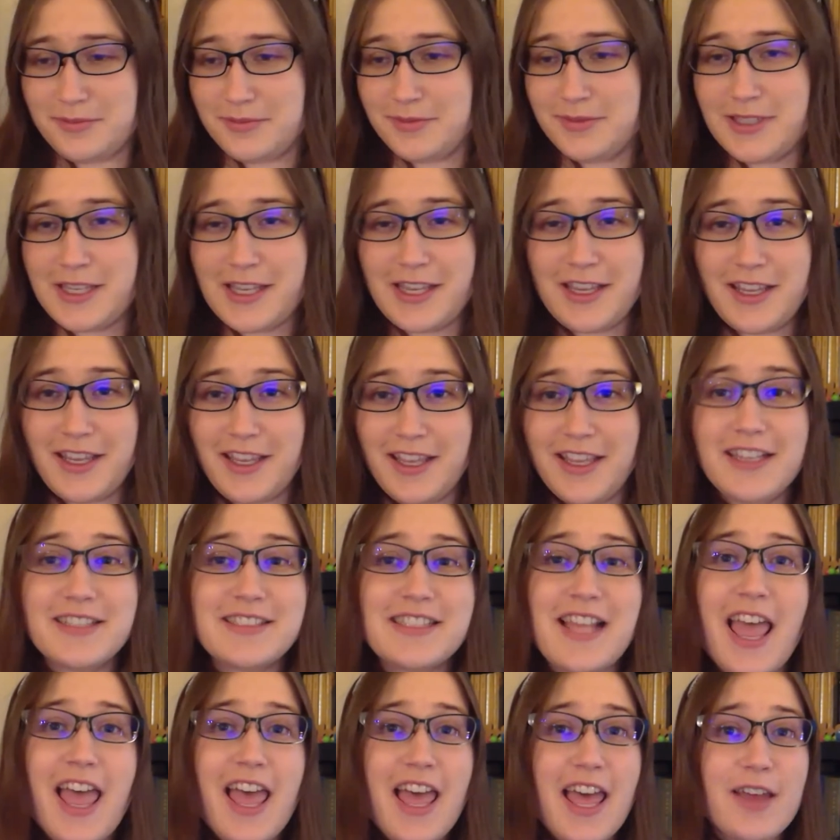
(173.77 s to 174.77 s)
He
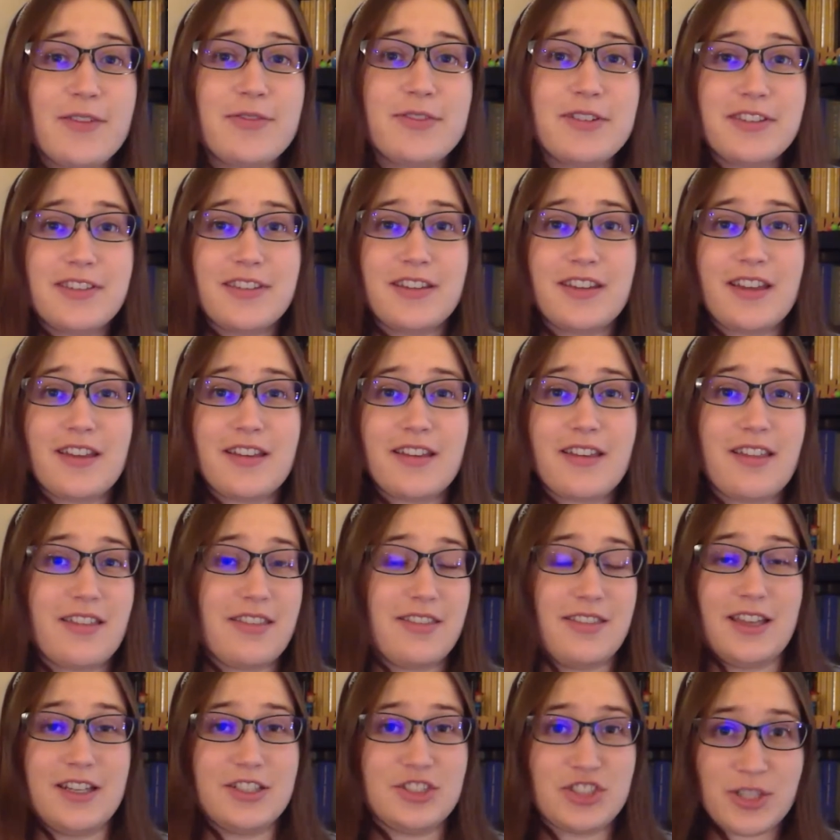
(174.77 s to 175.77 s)
is
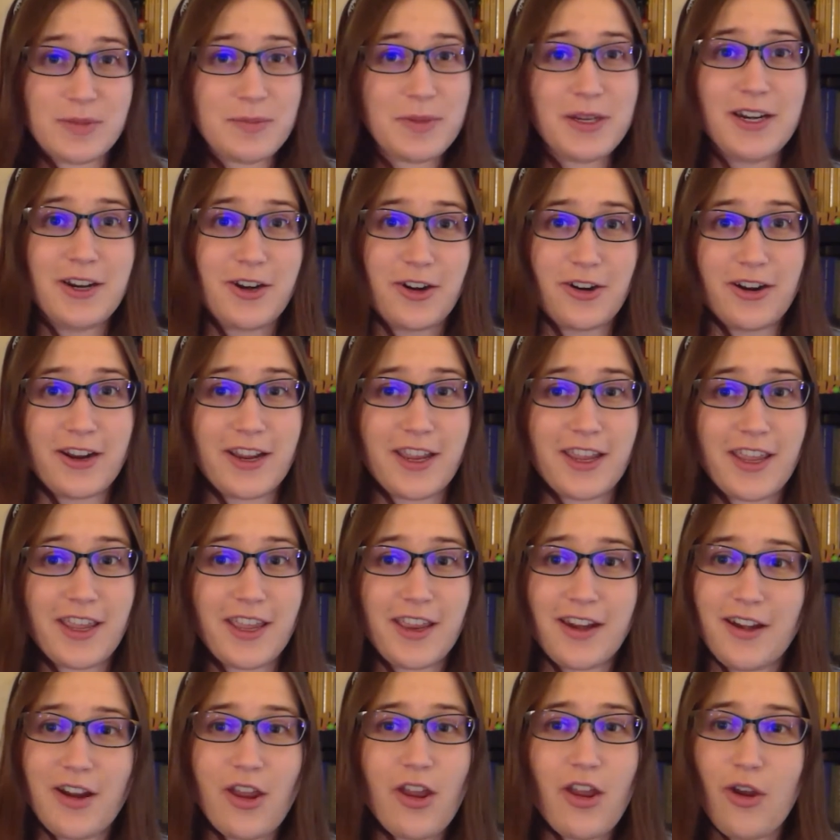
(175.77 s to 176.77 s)
everything that Jiminy
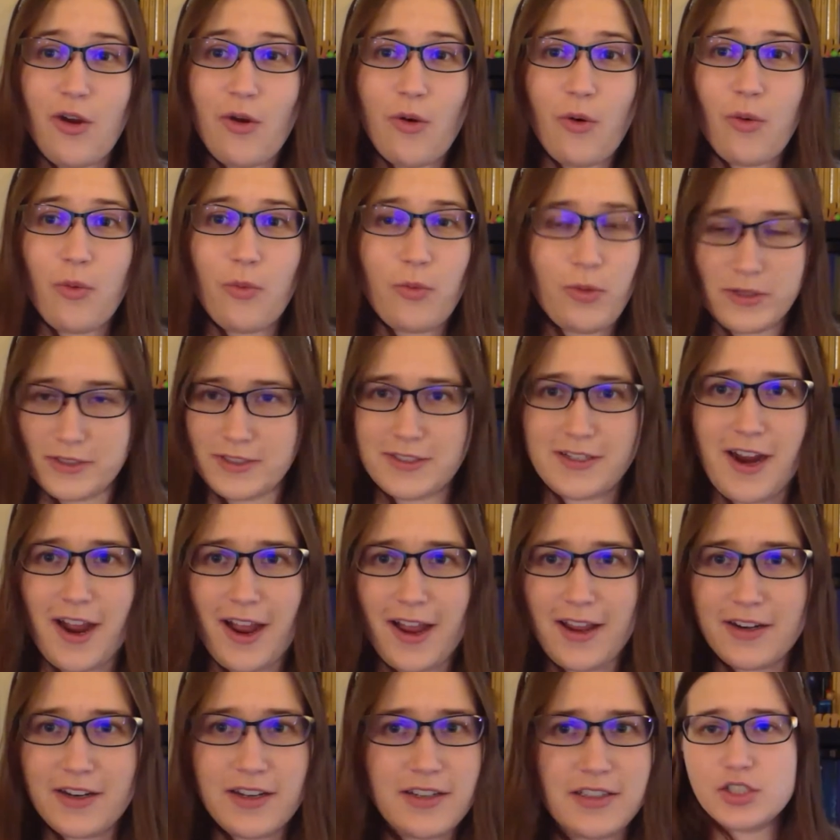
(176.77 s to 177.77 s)
Cricket was
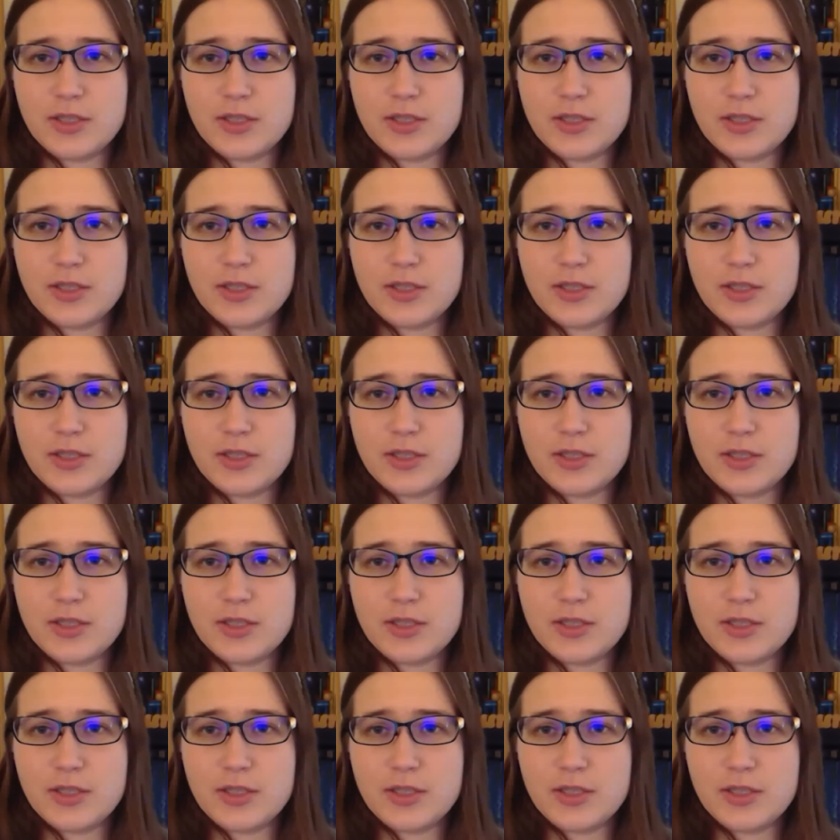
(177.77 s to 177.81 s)
not.